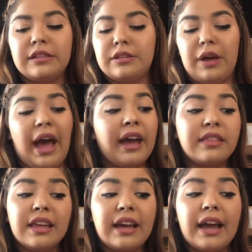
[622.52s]
So I
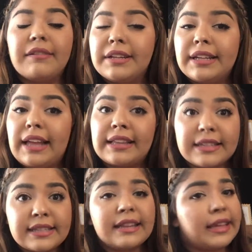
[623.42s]
think I really like
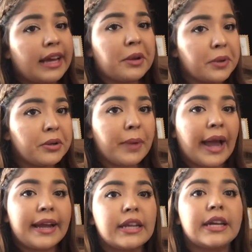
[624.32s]
this. I think I will
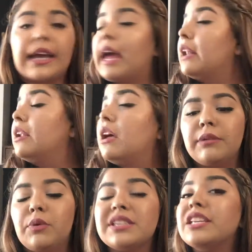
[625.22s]
buy it again.
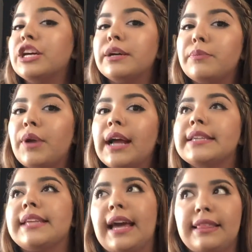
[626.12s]
Was it a good
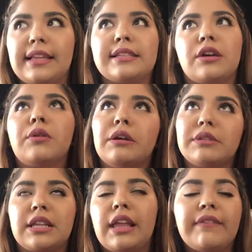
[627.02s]
price? I think so. It
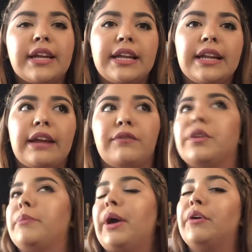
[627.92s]
was $11.99
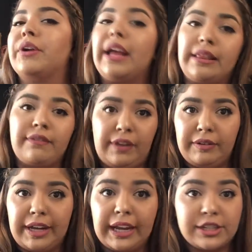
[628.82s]
for the powder and the
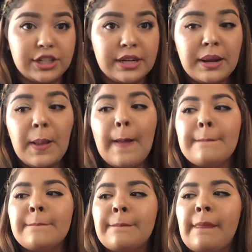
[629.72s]
foundation.
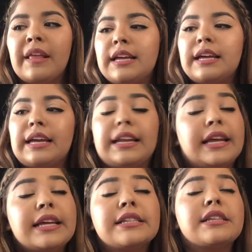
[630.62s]
It
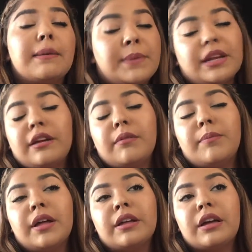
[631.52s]
is a
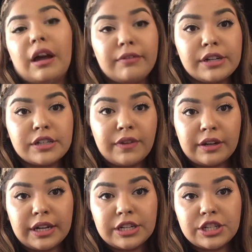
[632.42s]
medium coverage
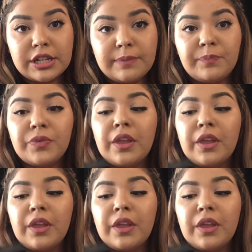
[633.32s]
foundation.